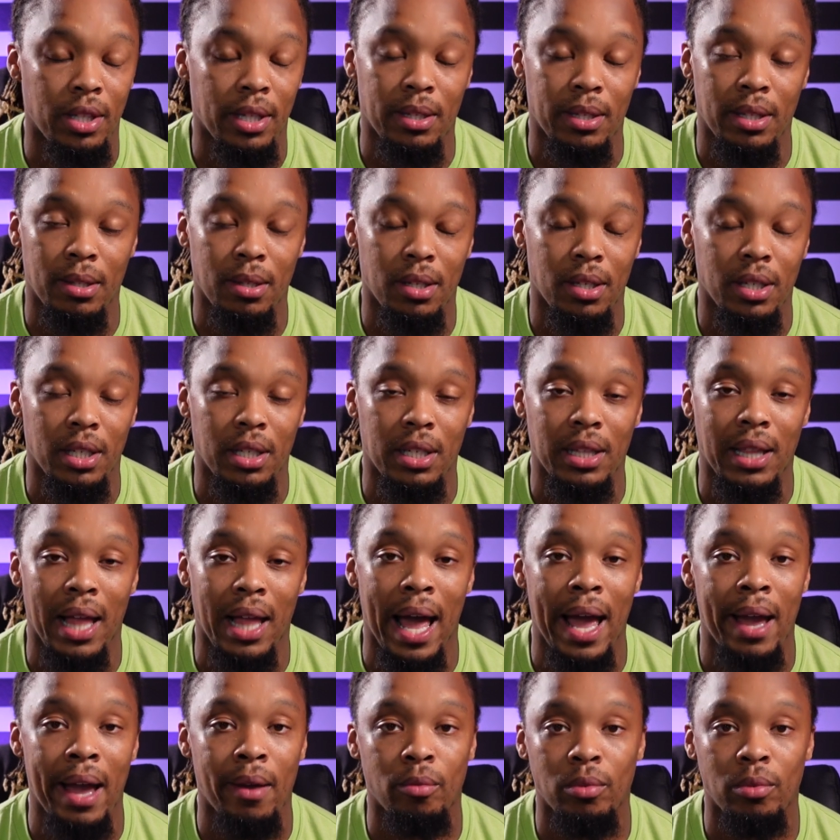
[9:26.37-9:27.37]
the
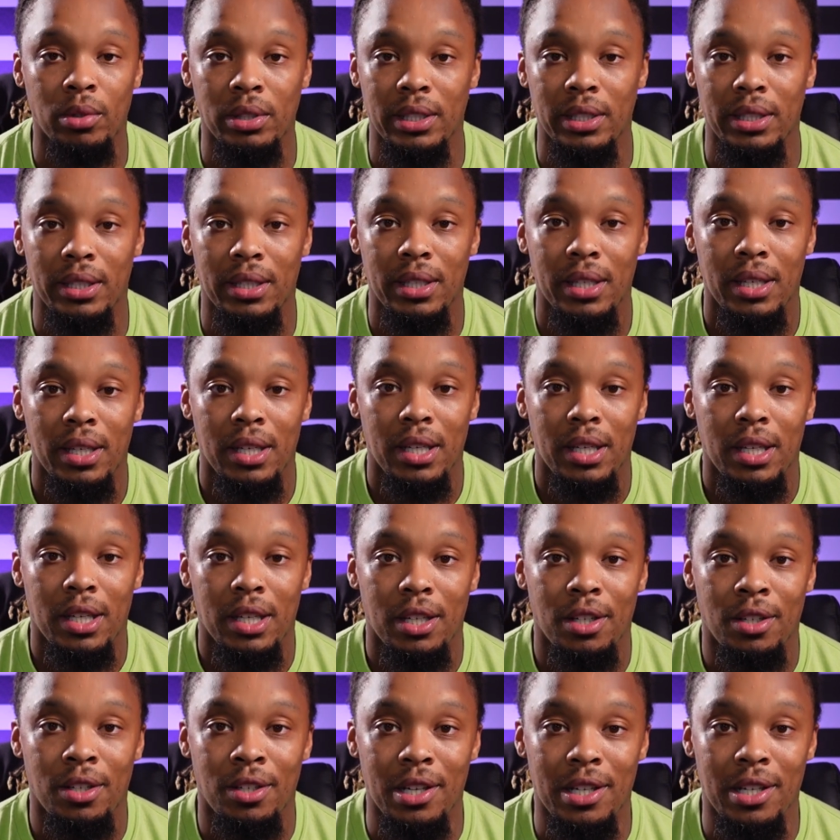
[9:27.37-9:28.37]
client really
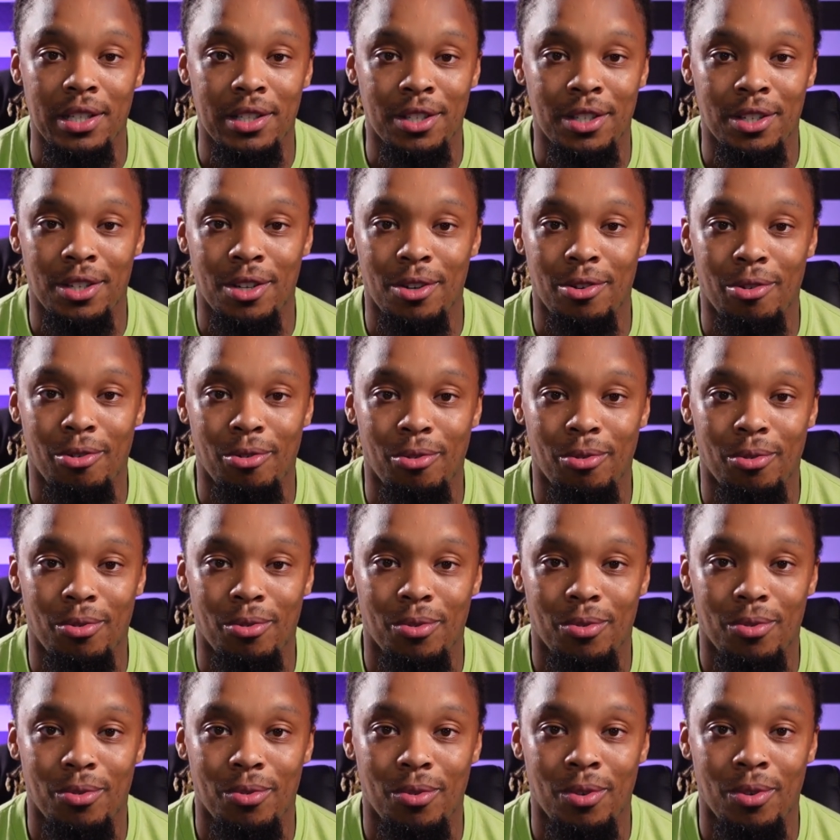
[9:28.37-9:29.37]
doesn't know.
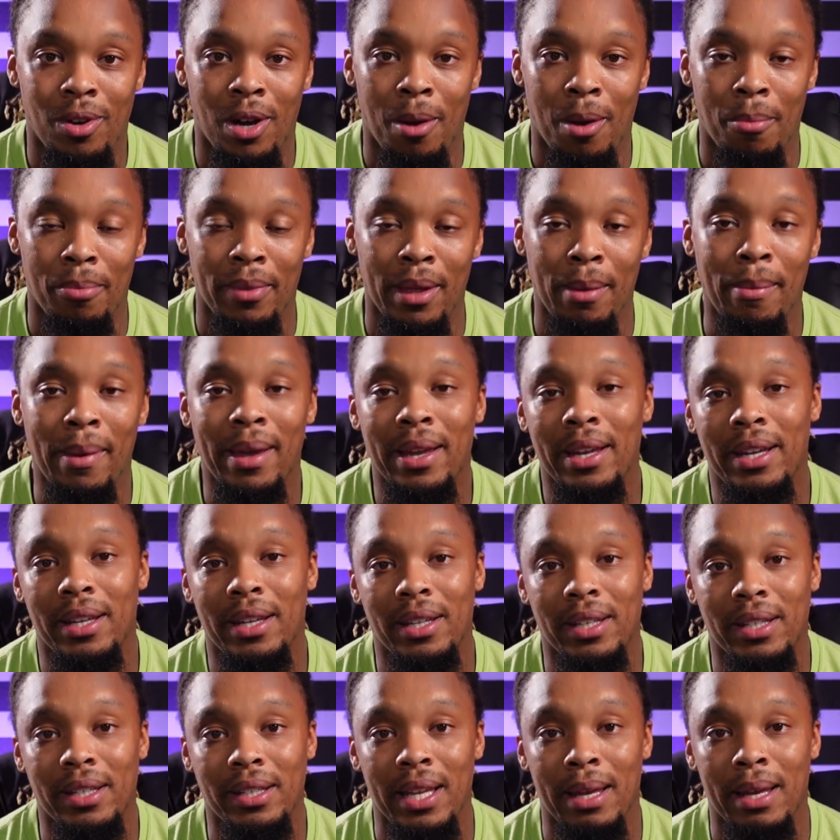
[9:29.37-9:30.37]
They
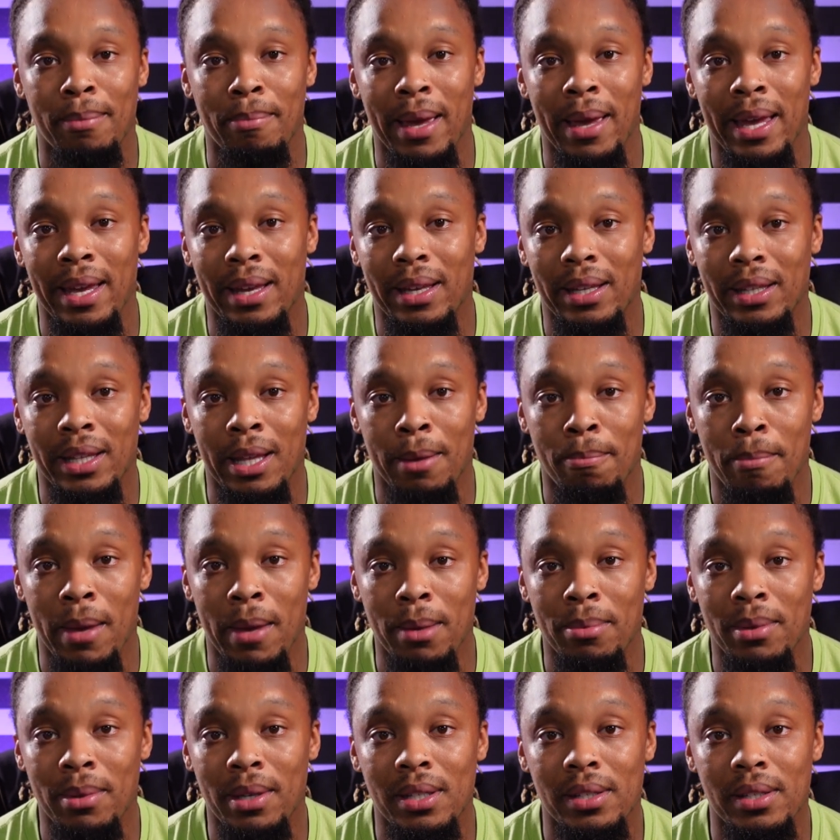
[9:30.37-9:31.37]

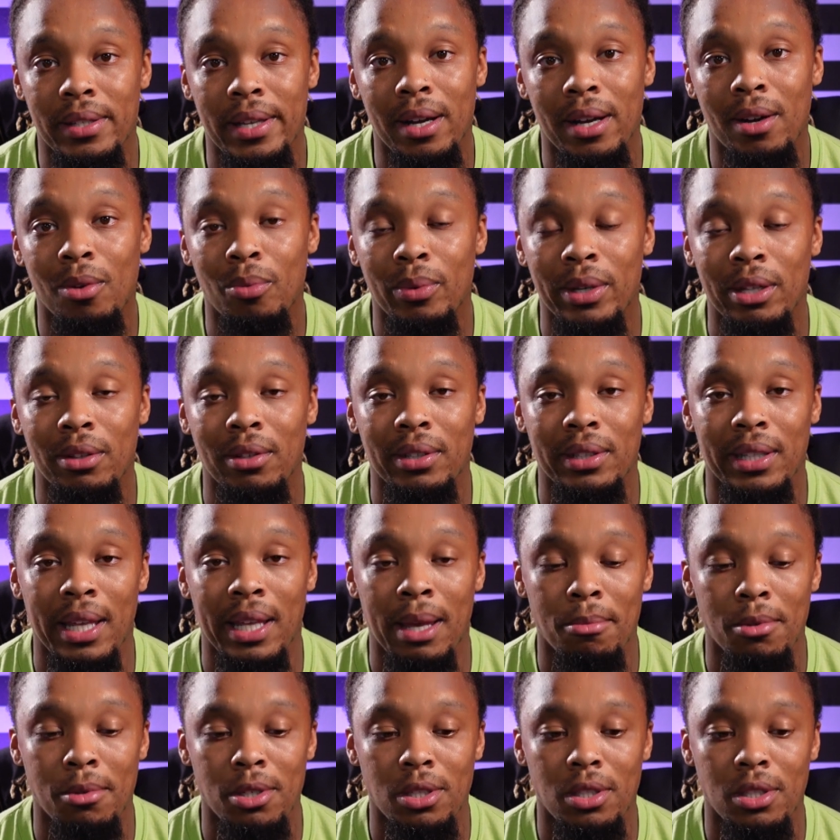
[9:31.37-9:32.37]
maybe can tell when they look at the
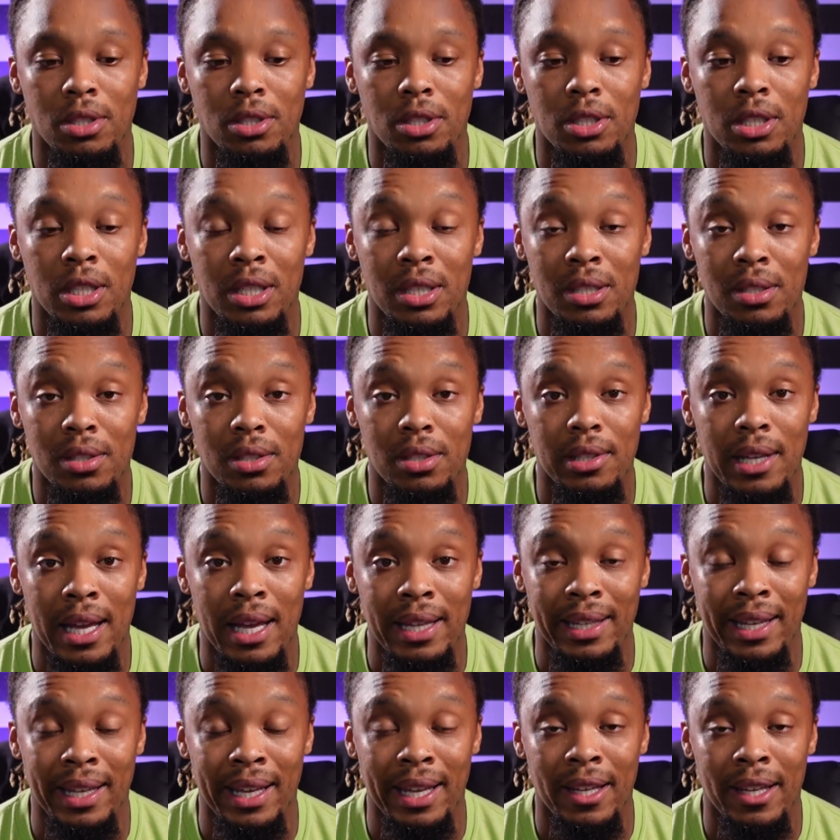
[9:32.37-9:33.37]
images
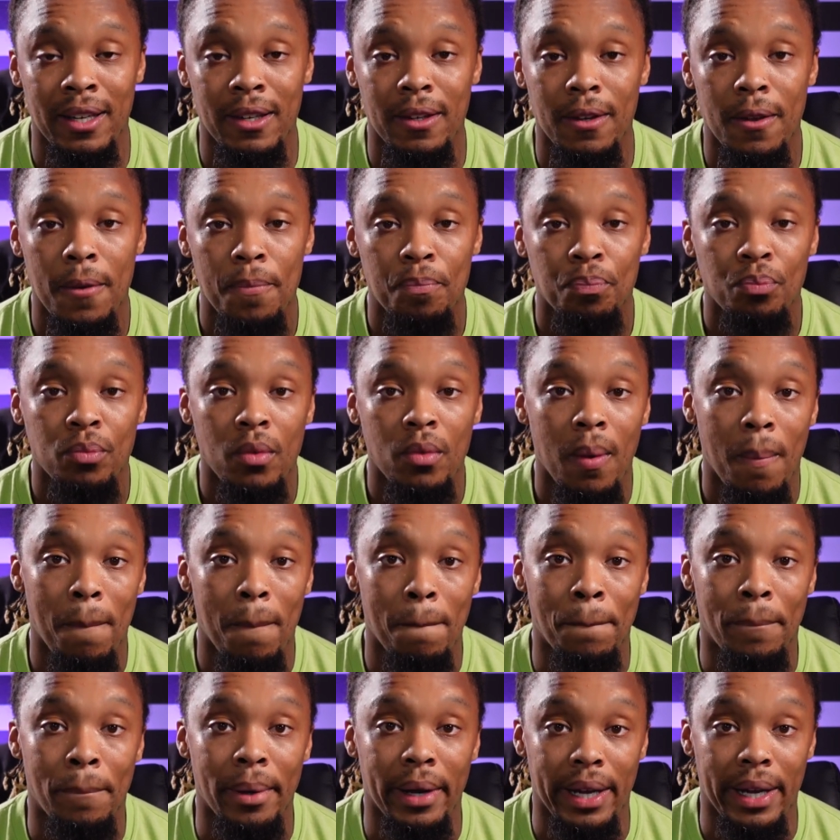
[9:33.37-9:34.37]
at the end,
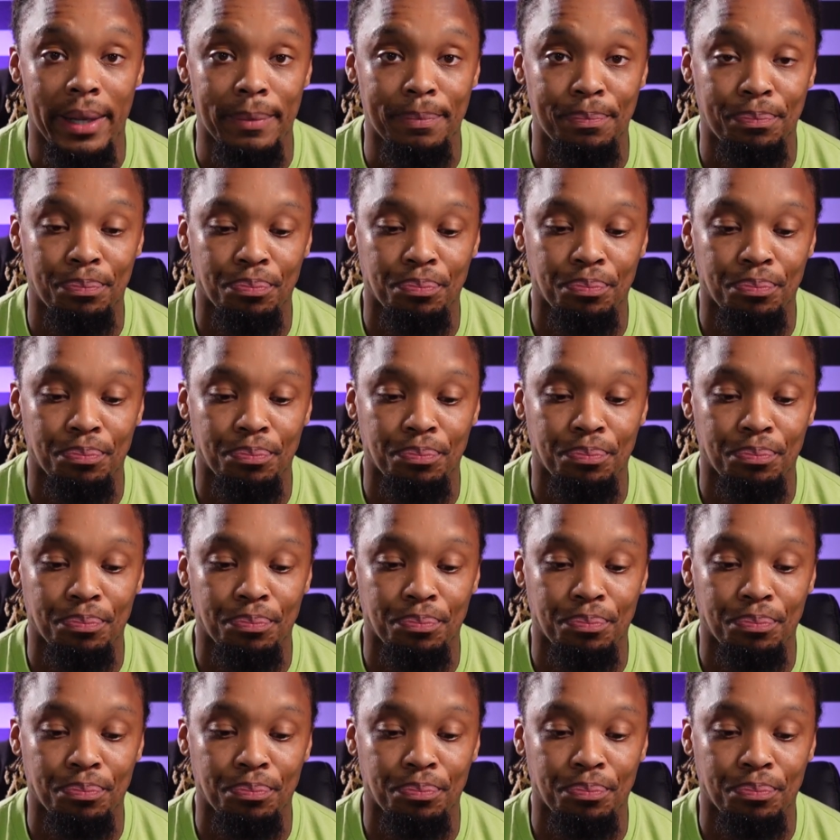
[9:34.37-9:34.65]
but